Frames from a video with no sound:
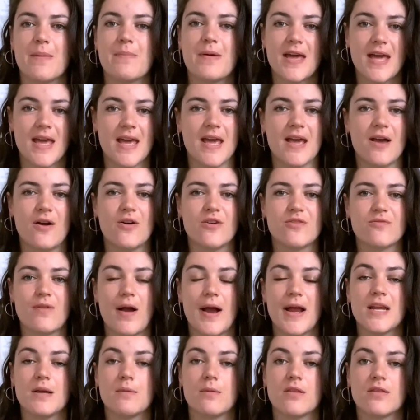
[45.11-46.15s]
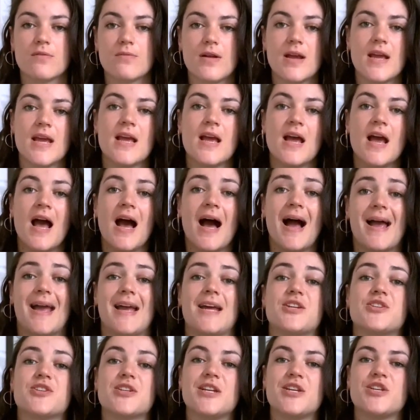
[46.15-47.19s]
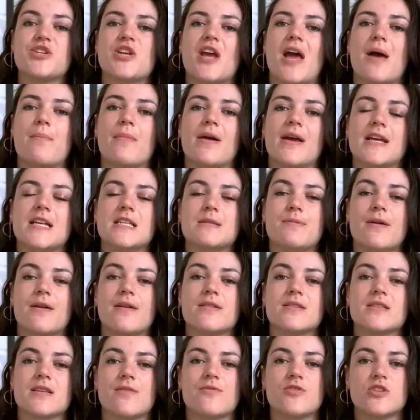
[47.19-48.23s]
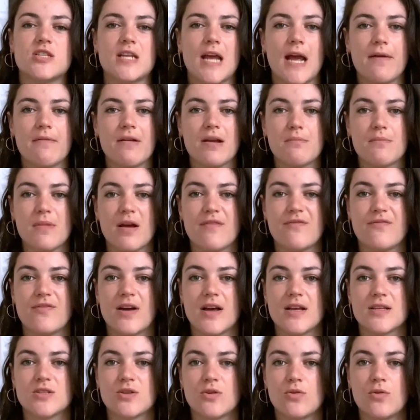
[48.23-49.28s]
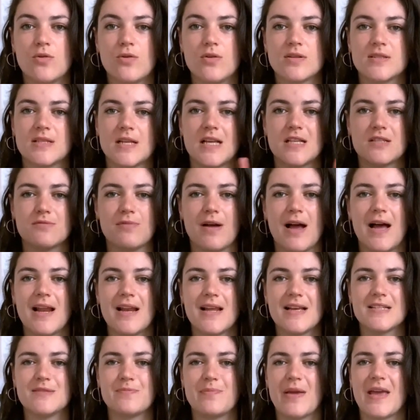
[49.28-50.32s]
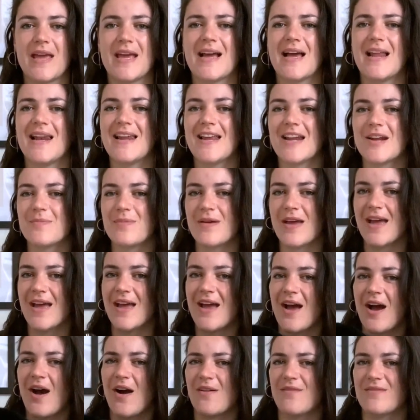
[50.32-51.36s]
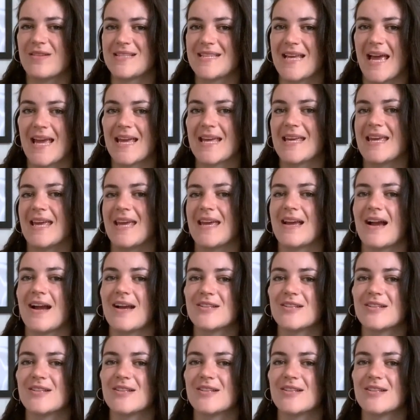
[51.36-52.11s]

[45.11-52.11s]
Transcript: Here on Riding with Ree, I actually share my experience of sharing my first horse, as well as being a little bit of a tech geek.